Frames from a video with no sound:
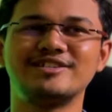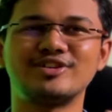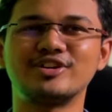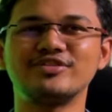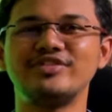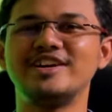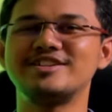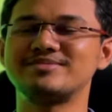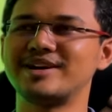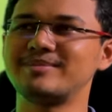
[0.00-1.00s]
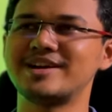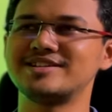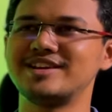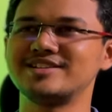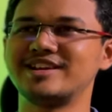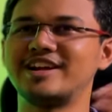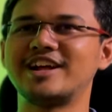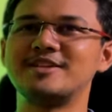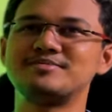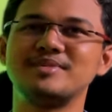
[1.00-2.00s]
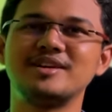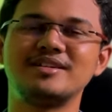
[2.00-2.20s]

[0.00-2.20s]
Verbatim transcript: sort of feeds my imagination and helps me